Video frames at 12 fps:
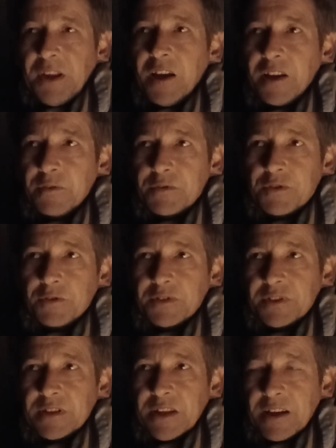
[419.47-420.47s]
And I was
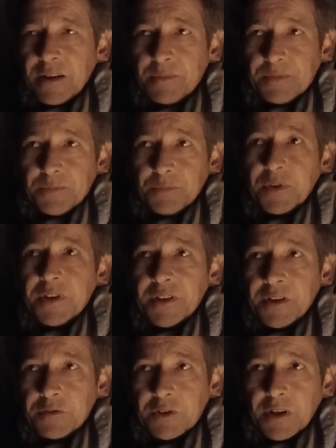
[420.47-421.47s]
talking to that with an
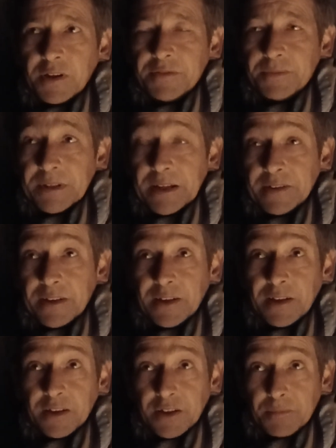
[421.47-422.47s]
old guy from down
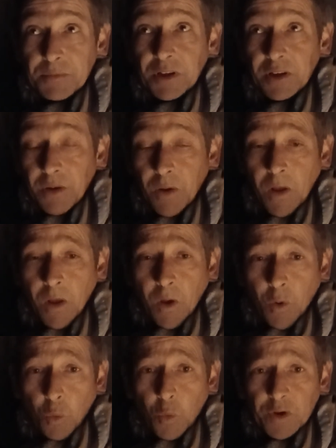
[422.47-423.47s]
here, and I'm like,
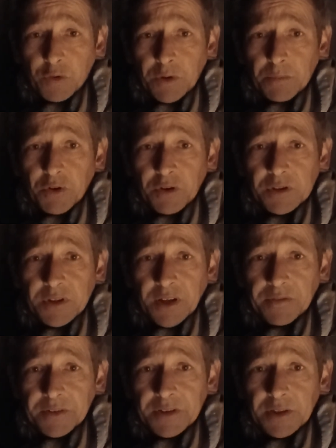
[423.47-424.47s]
when do I put
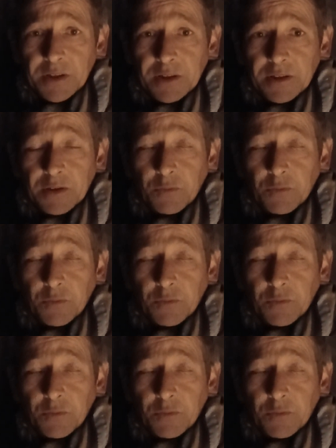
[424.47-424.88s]
stuff in the earth?